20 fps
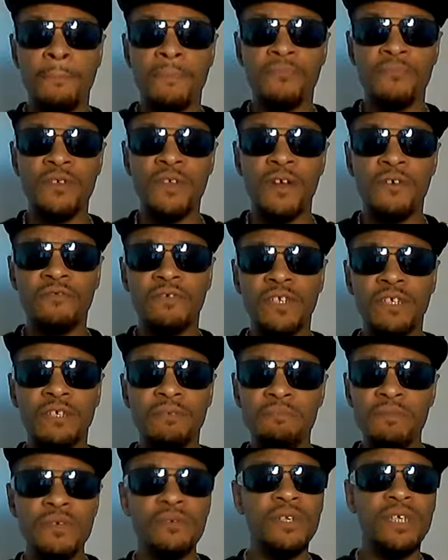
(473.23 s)
you know, for the
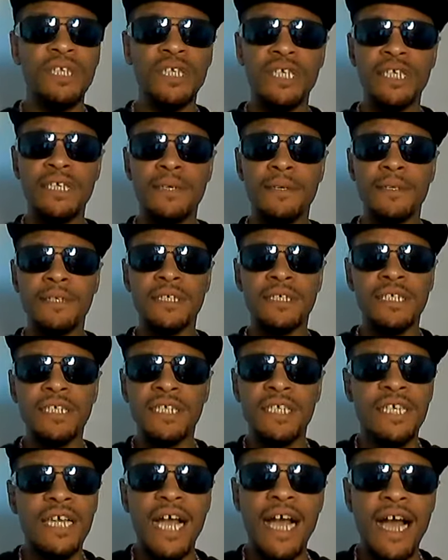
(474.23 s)
community,
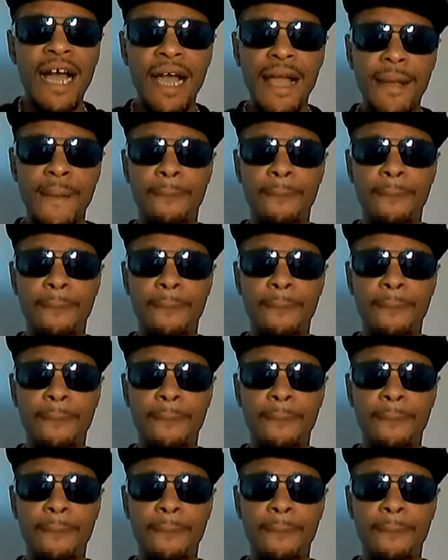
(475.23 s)
good guy,